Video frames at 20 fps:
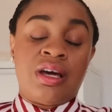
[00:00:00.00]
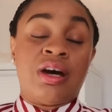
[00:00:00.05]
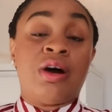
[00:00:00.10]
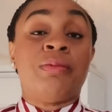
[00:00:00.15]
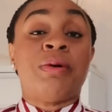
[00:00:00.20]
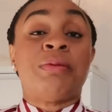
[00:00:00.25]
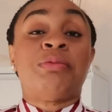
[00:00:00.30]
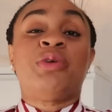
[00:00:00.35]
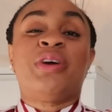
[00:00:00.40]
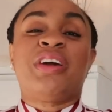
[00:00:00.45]

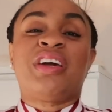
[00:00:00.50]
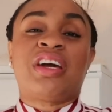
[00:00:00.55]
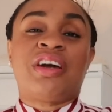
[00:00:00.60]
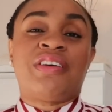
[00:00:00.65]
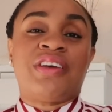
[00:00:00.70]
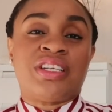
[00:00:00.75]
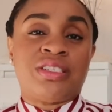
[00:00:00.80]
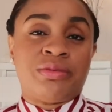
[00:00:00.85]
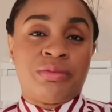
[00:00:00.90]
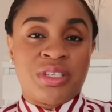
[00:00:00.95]
Or maybe when you
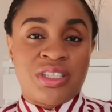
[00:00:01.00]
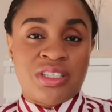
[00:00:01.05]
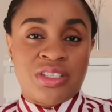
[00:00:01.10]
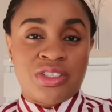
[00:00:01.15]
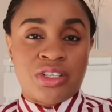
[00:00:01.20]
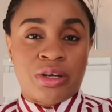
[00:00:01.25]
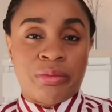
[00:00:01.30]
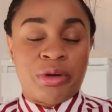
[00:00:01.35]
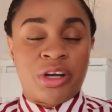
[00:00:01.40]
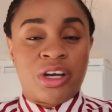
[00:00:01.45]
carry it as a
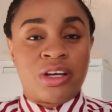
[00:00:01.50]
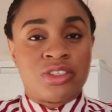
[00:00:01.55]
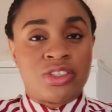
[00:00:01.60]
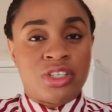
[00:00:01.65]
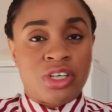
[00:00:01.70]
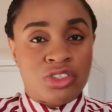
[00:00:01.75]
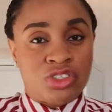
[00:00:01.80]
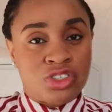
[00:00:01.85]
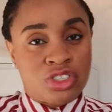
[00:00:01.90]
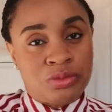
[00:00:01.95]
messenger bag,
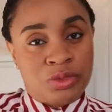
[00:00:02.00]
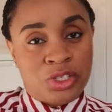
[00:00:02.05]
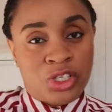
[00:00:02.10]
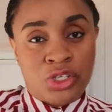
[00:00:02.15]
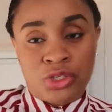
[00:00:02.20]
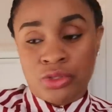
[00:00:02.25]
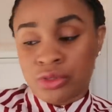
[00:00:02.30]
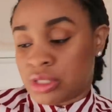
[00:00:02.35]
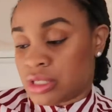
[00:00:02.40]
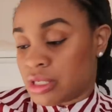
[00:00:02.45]
shall it just be
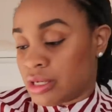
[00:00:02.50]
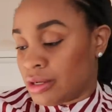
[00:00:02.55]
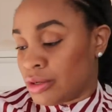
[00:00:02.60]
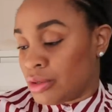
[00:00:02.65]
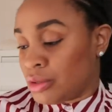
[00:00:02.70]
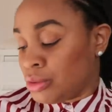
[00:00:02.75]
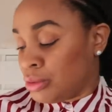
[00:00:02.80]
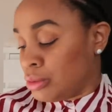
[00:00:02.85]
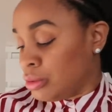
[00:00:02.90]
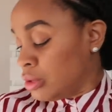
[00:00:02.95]
cute and
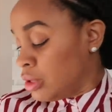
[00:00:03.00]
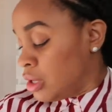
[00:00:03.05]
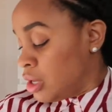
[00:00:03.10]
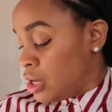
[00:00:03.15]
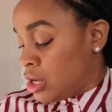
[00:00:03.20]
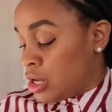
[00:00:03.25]
cool?